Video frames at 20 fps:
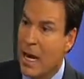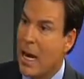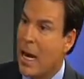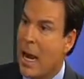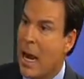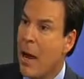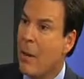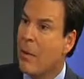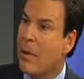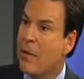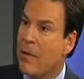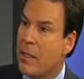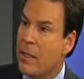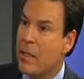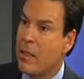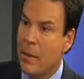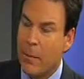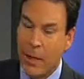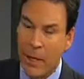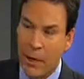How many
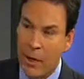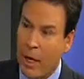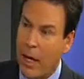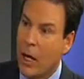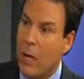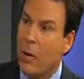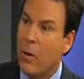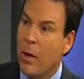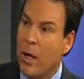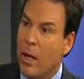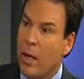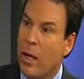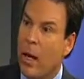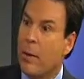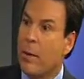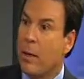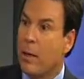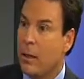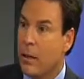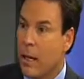visits? I mean, could they go in? I
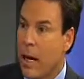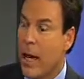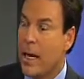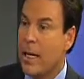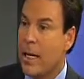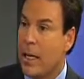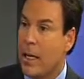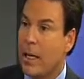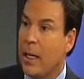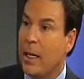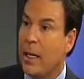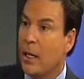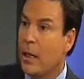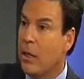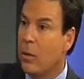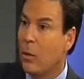mean, ideally,